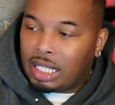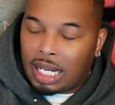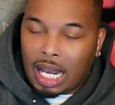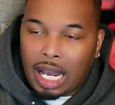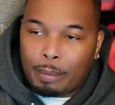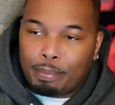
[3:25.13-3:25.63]

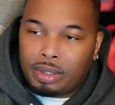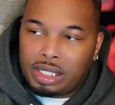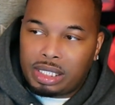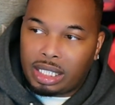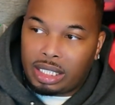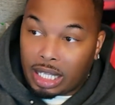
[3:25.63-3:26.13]
I
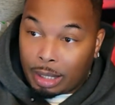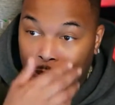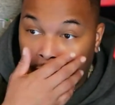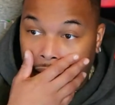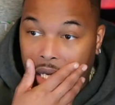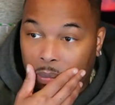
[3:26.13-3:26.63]
appreciate that,
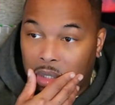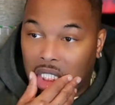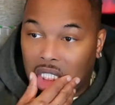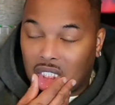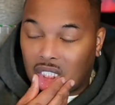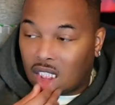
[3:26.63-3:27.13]
man. That
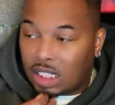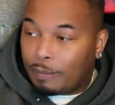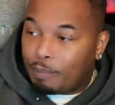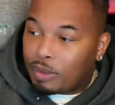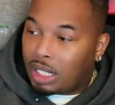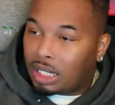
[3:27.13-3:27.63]
means
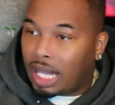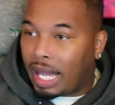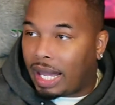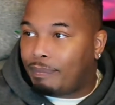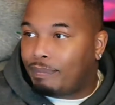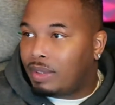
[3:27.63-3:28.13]
a
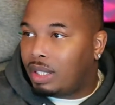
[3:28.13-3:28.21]
lot.